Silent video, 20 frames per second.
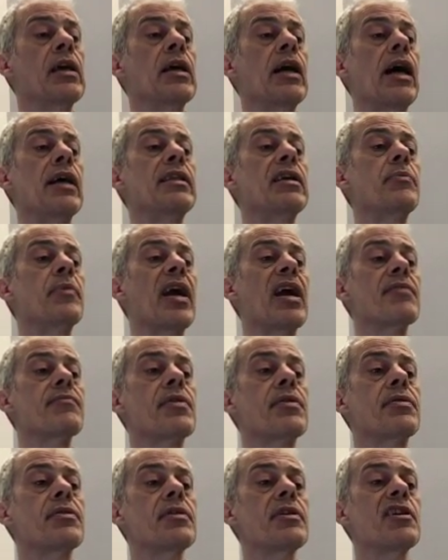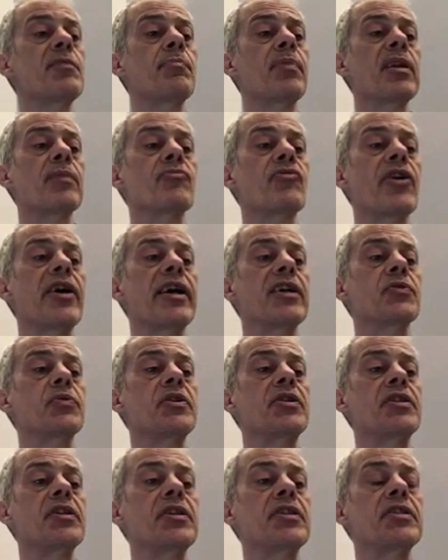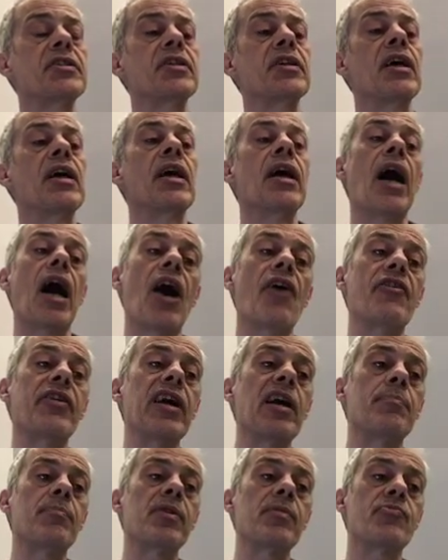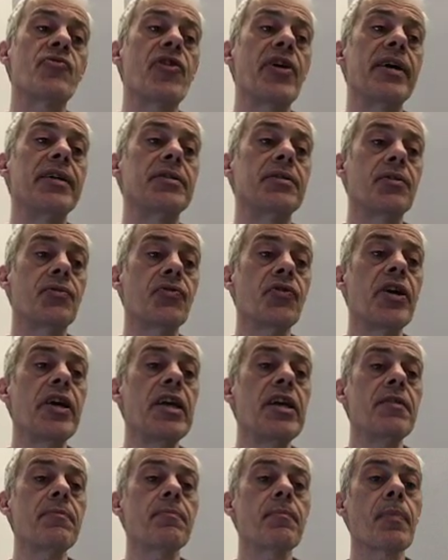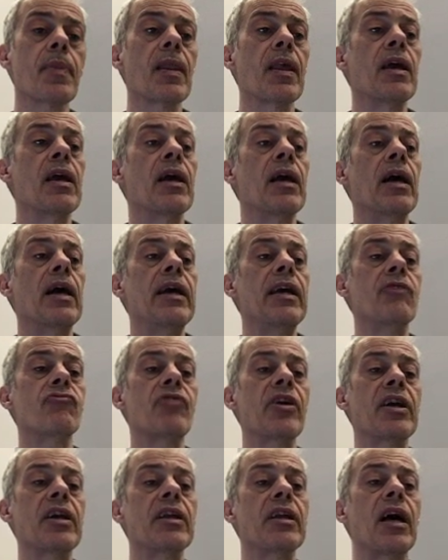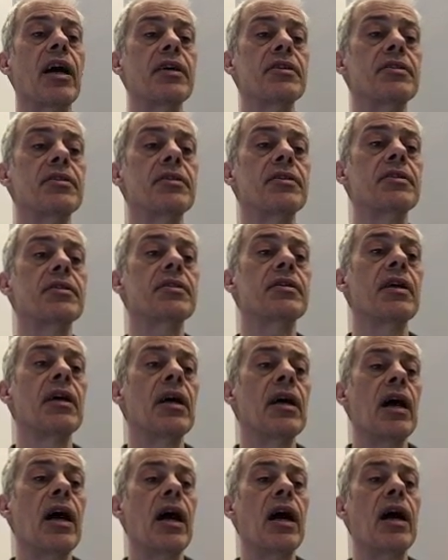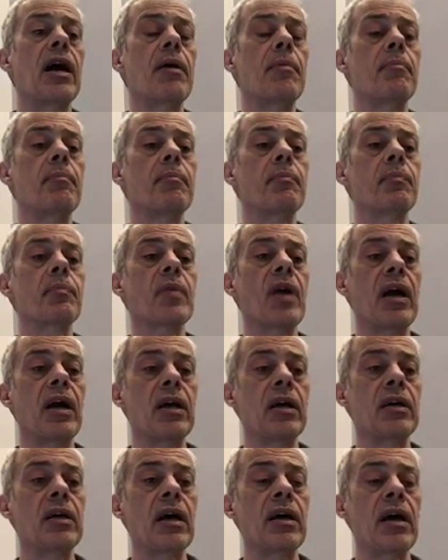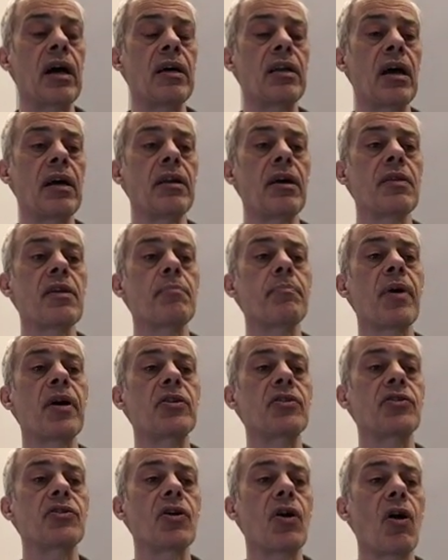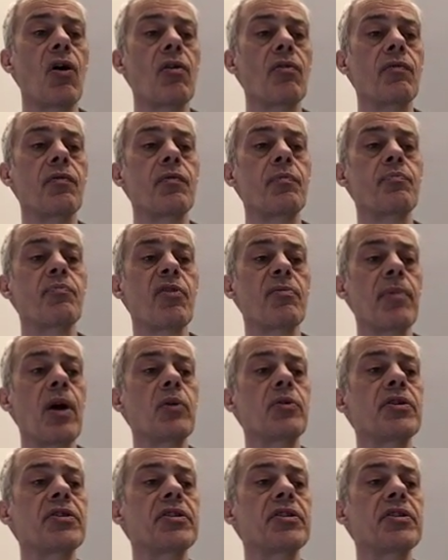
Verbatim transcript: And then we have a third polymerase, which is RNA polymerase 3. It recognizes um, a, another bunch of promoter